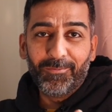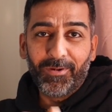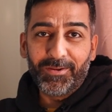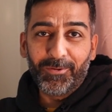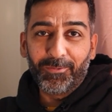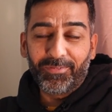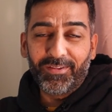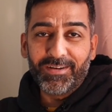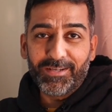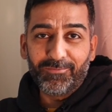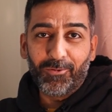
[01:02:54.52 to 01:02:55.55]
when you're
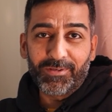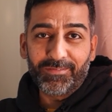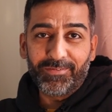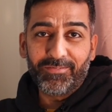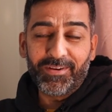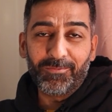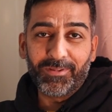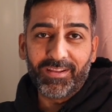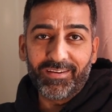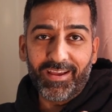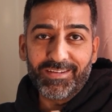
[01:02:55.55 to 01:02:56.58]
13, 14, 15
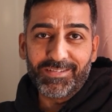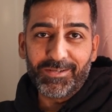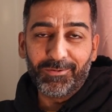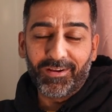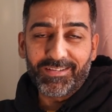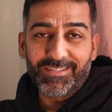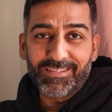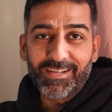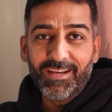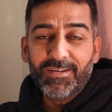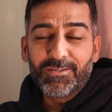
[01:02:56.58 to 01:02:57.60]
with an ACU
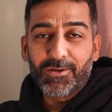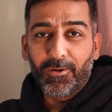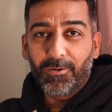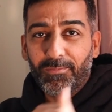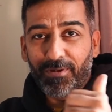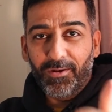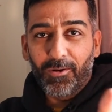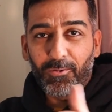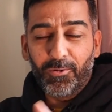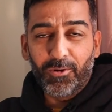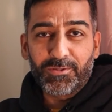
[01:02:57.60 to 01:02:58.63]
license. So,
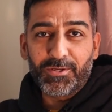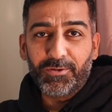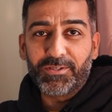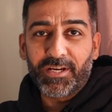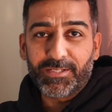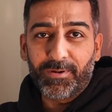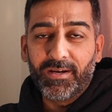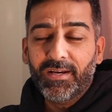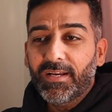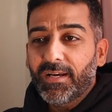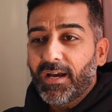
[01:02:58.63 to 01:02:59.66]
kudos to you, Jasper.
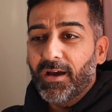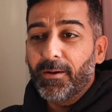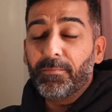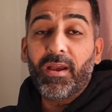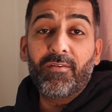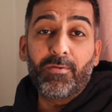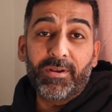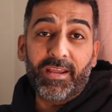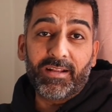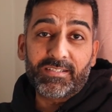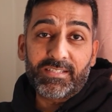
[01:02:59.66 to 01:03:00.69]

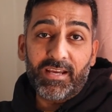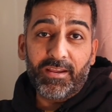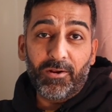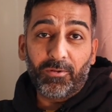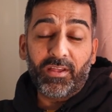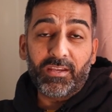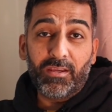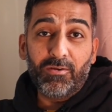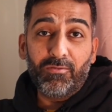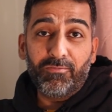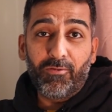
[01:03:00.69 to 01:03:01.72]
Everybody else, thank
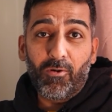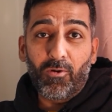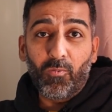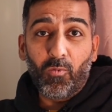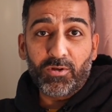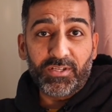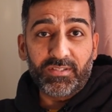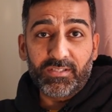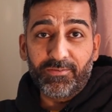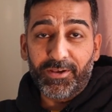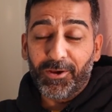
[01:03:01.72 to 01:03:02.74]
you for watching
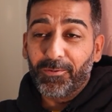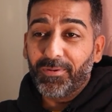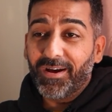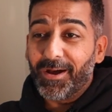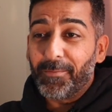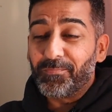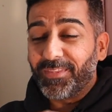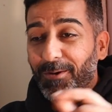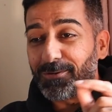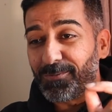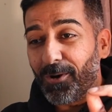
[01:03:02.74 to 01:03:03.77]
this video.
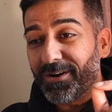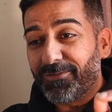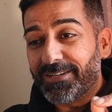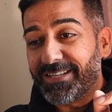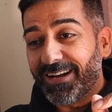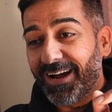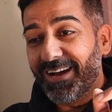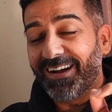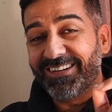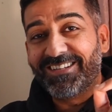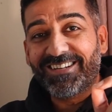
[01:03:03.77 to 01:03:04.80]
There was one reason
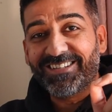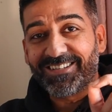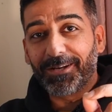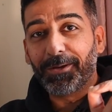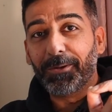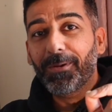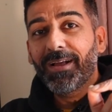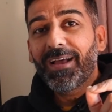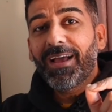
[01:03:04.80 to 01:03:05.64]
I didn't tell you